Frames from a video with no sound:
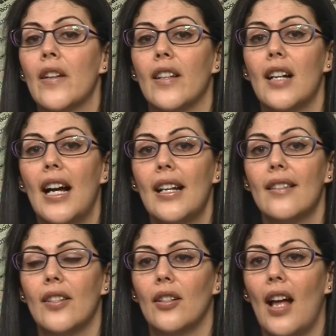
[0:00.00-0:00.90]
The
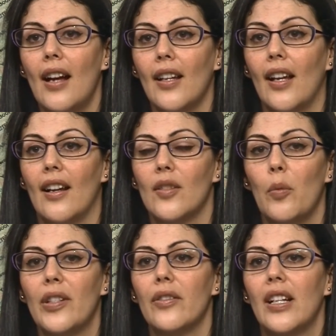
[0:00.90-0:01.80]
guidance they're lacking is
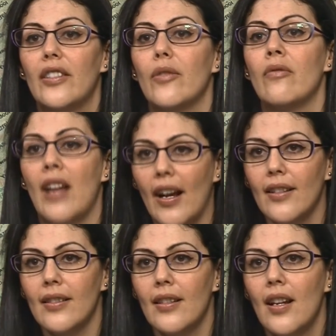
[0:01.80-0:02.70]
what do they do
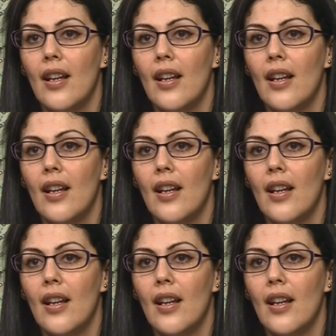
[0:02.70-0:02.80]
next?